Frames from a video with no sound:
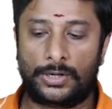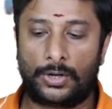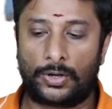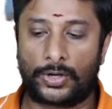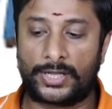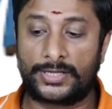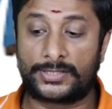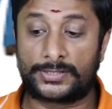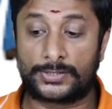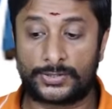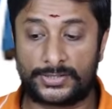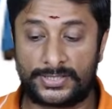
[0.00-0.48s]

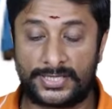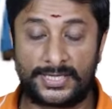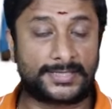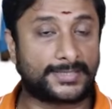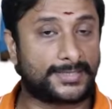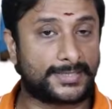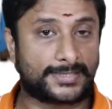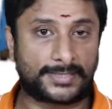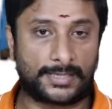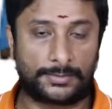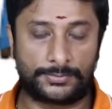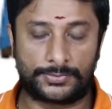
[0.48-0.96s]
Okay, so
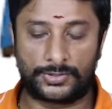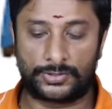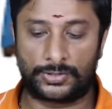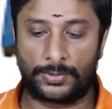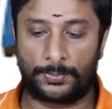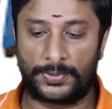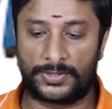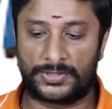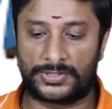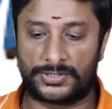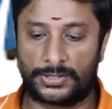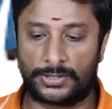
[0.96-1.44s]
CSS comes in the
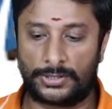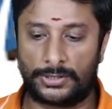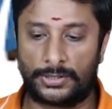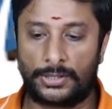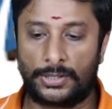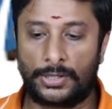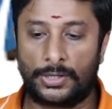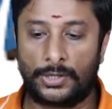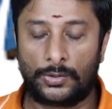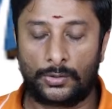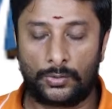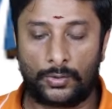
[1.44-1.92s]
picture.
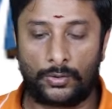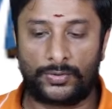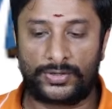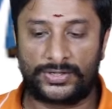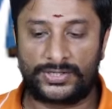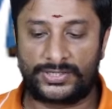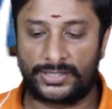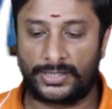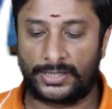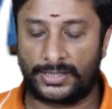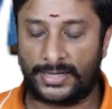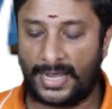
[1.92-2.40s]
Over
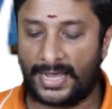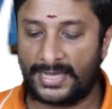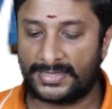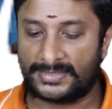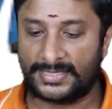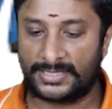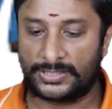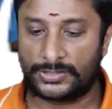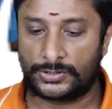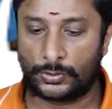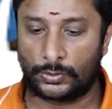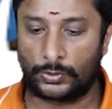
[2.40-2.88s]
here,
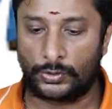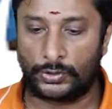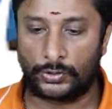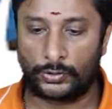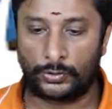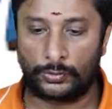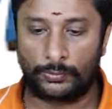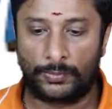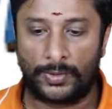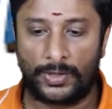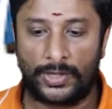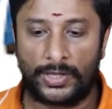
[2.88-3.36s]
as I told
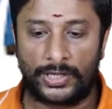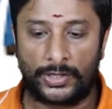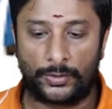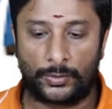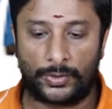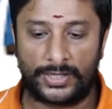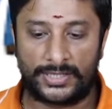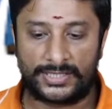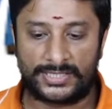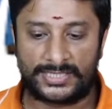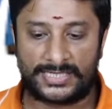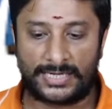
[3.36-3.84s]
you,
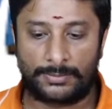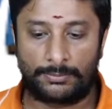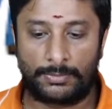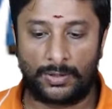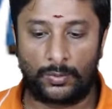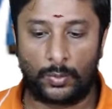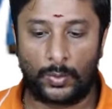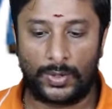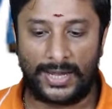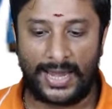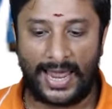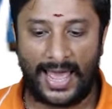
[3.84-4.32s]
your
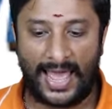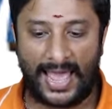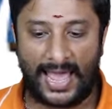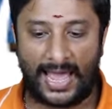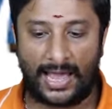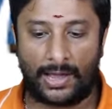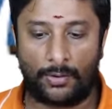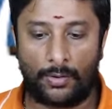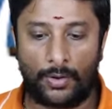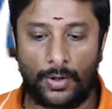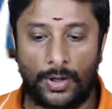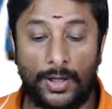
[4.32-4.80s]
HTML will
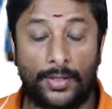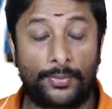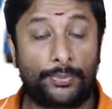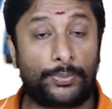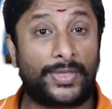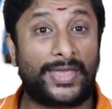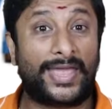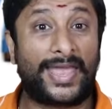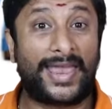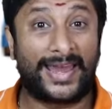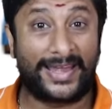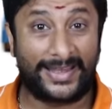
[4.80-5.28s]
have
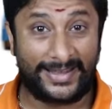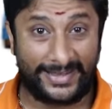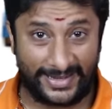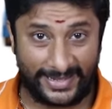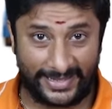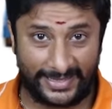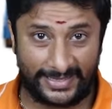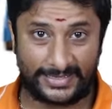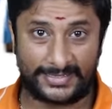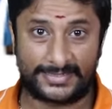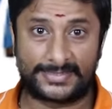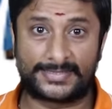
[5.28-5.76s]
the
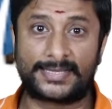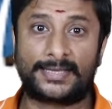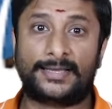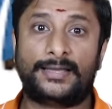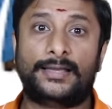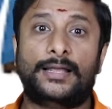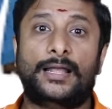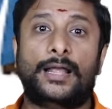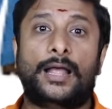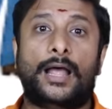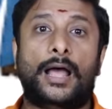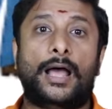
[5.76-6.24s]
headings,
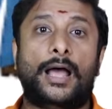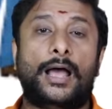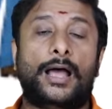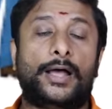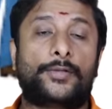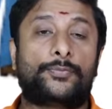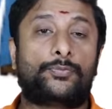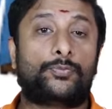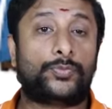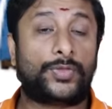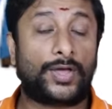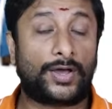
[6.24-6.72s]

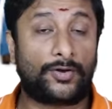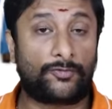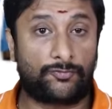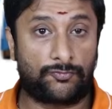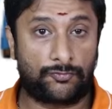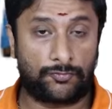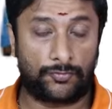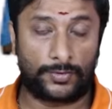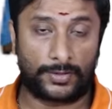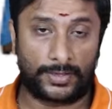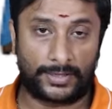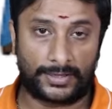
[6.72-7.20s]

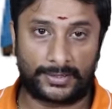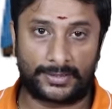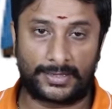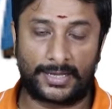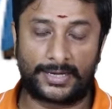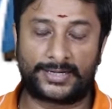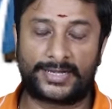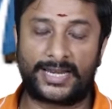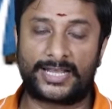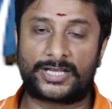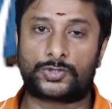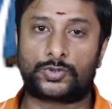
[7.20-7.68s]

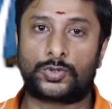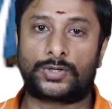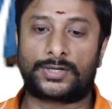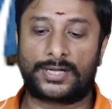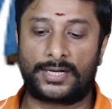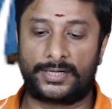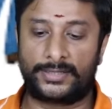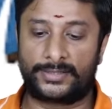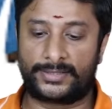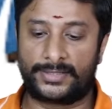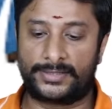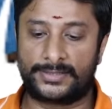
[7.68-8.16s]
the textual
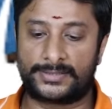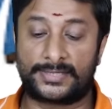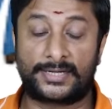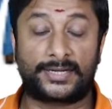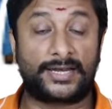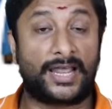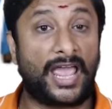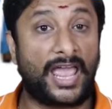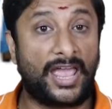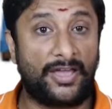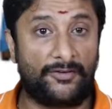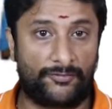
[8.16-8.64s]
contents
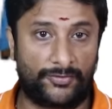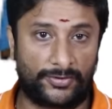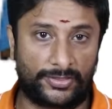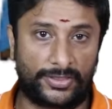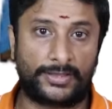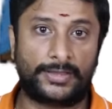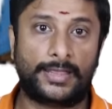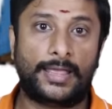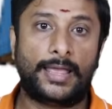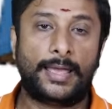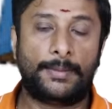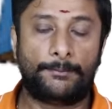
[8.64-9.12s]
and
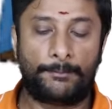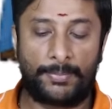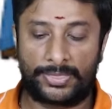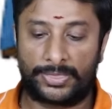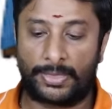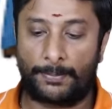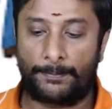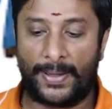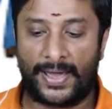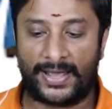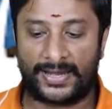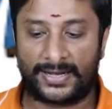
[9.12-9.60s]
everything, but
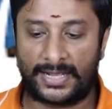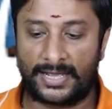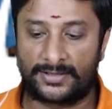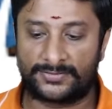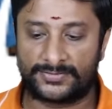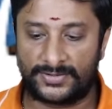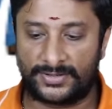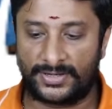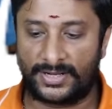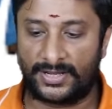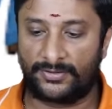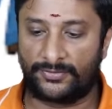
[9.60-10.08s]
the
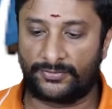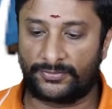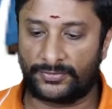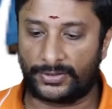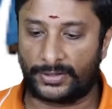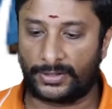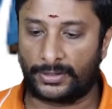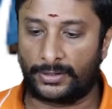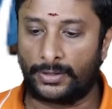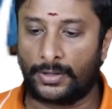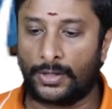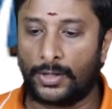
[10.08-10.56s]
paragraphs and
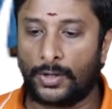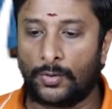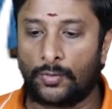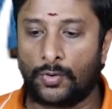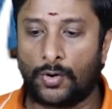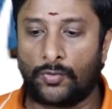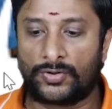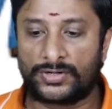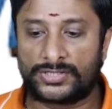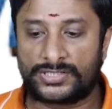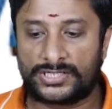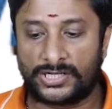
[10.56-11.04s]
everything.
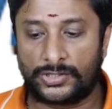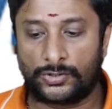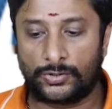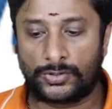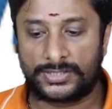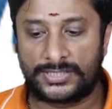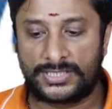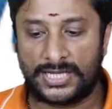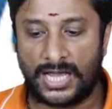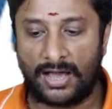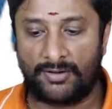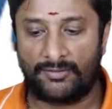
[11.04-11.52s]
Over here,
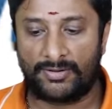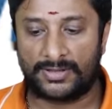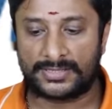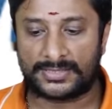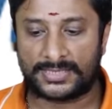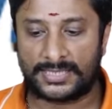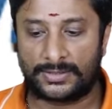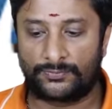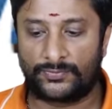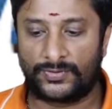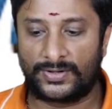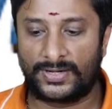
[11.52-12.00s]
your
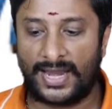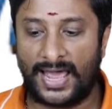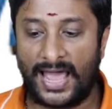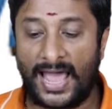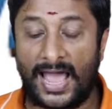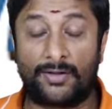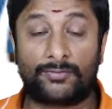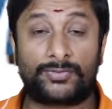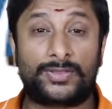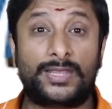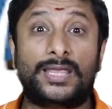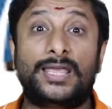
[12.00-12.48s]
JavaScript will
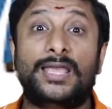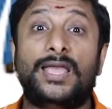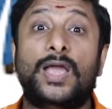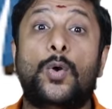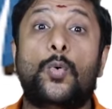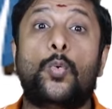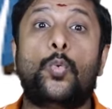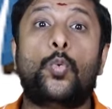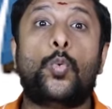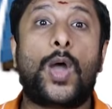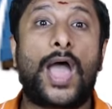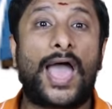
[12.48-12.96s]
have the
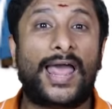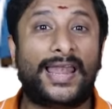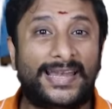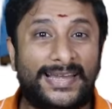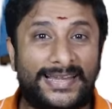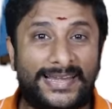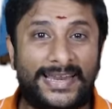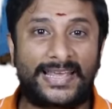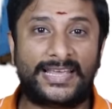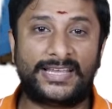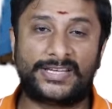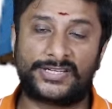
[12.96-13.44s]

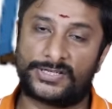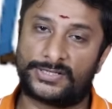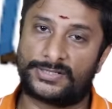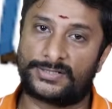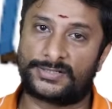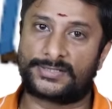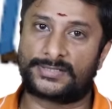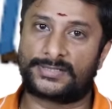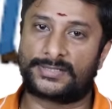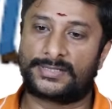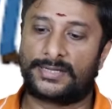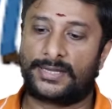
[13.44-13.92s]

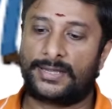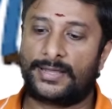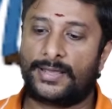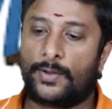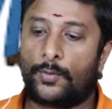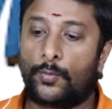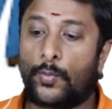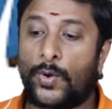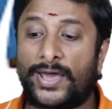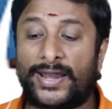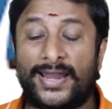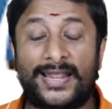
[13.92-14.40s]
validations,
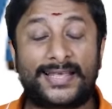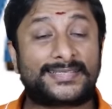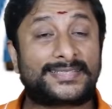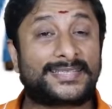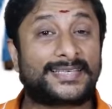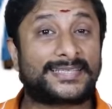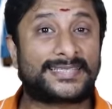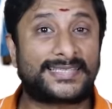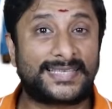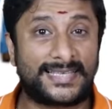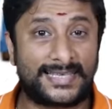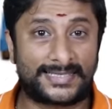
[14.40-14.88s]
whereas
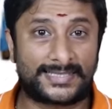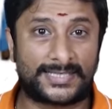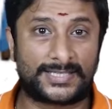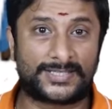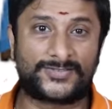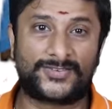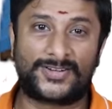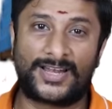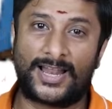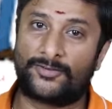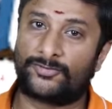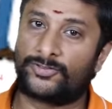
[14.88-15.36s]
the
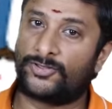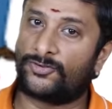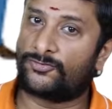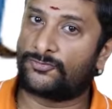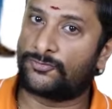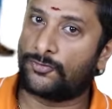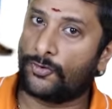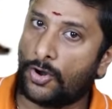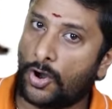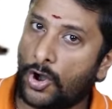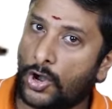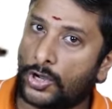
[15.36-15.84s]
CSS will have the
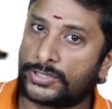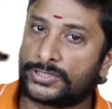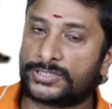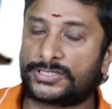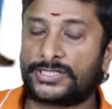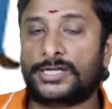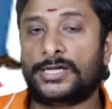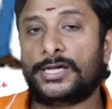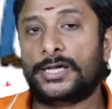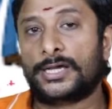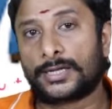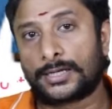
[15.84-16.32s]
font,
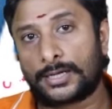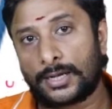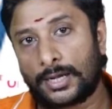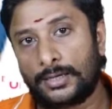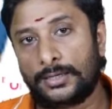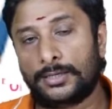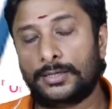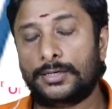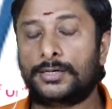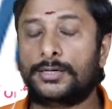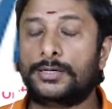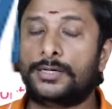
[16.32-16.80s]

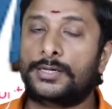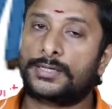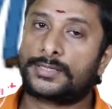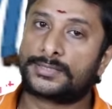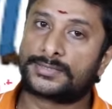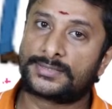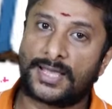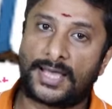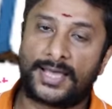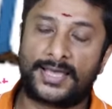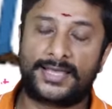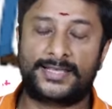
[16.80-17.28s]
color,
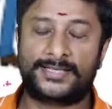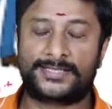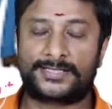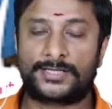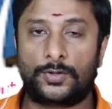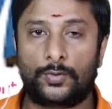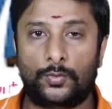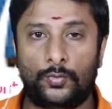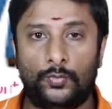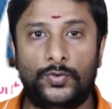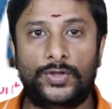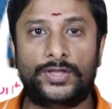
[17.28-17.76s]
size,
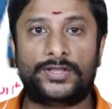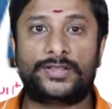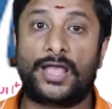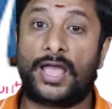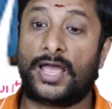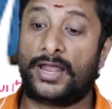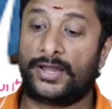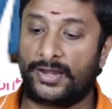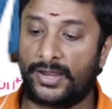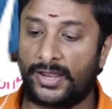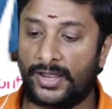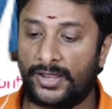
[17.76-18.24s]
width,
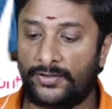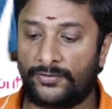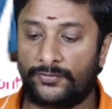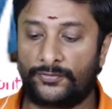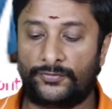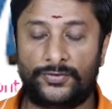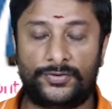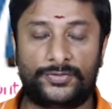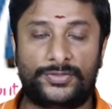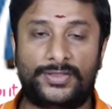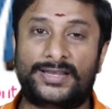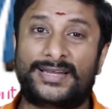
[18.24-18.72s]
and
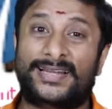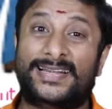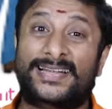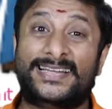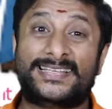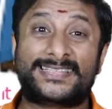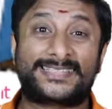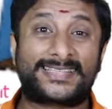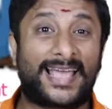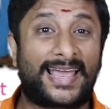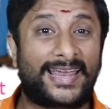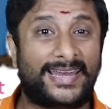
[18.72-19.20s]
everything, a
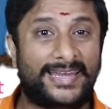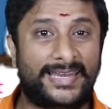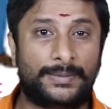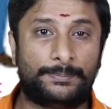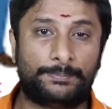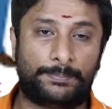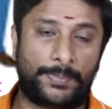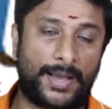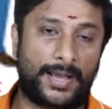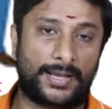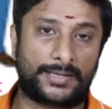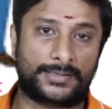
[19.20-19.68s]
designing
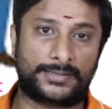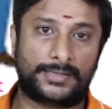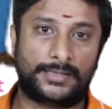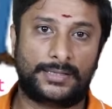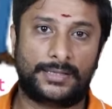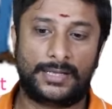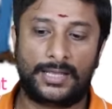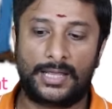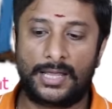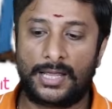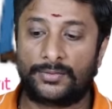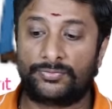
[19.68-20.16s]
part.
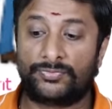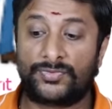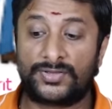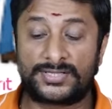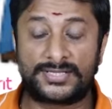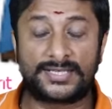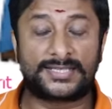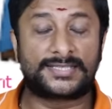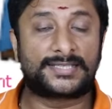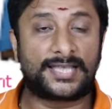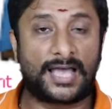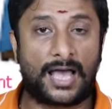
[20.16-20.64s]

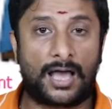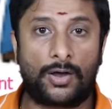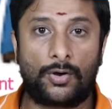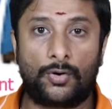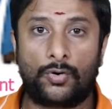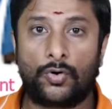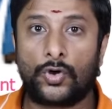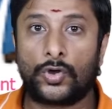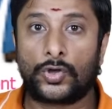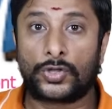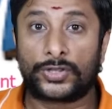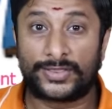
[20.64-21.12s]
This is
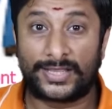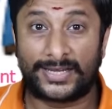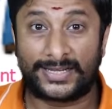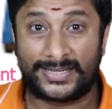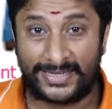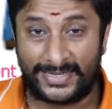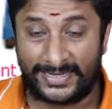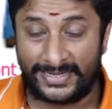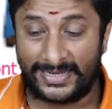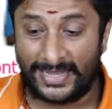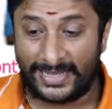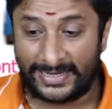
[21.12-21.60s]
how
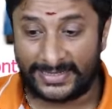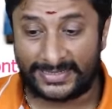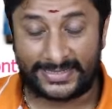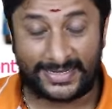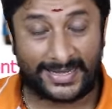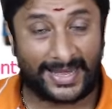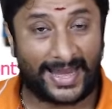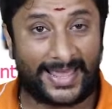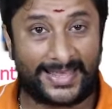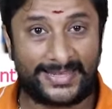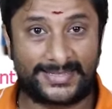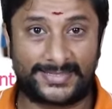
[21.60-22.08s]
that
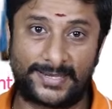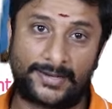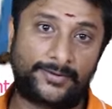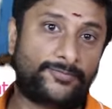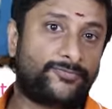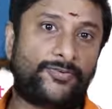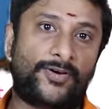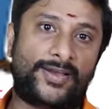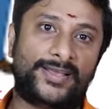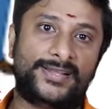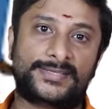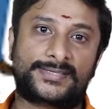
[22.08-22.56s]
client-side
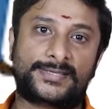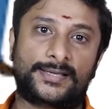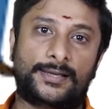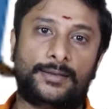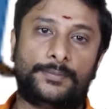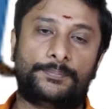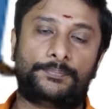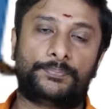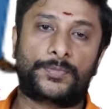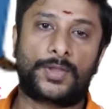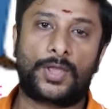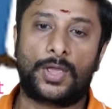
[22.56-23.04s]
files
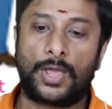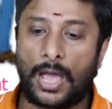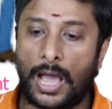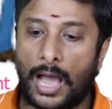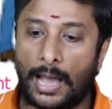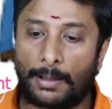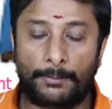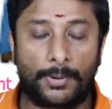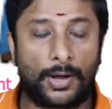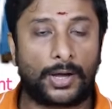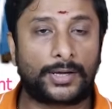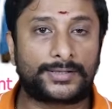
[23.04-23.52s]
are.
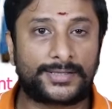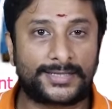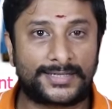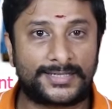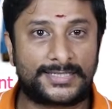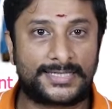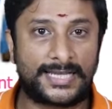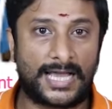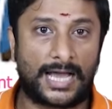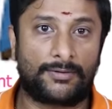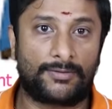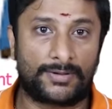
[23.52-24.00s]
Among the
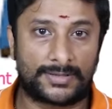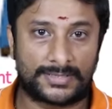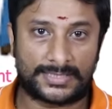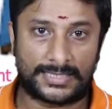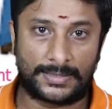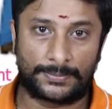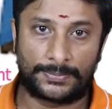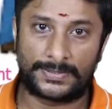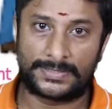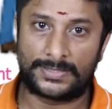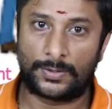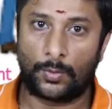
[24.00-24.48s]

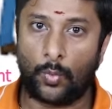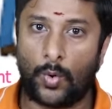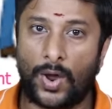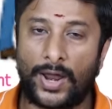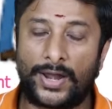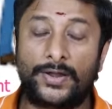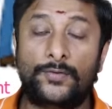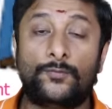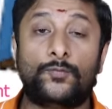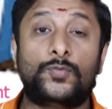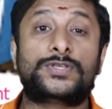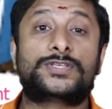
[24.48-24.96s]
JavaScript is the
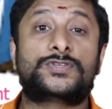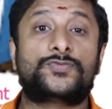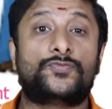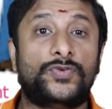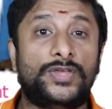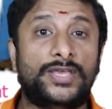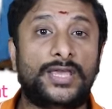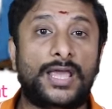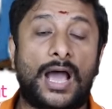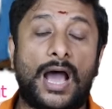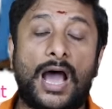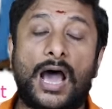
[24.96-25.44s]
one which
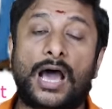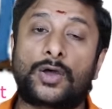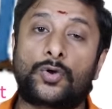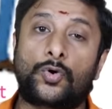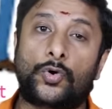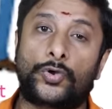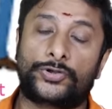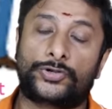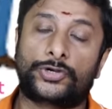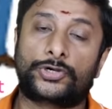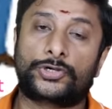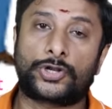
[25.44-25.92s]
we are
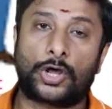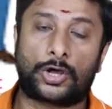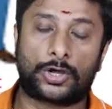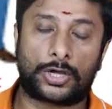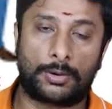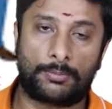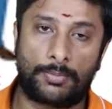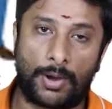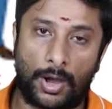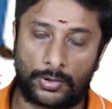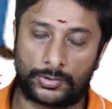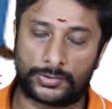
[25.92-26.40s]
going to talk
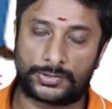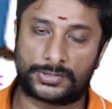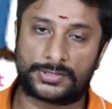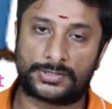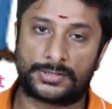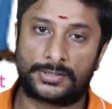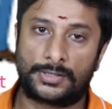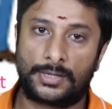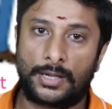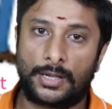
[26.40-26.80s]
about.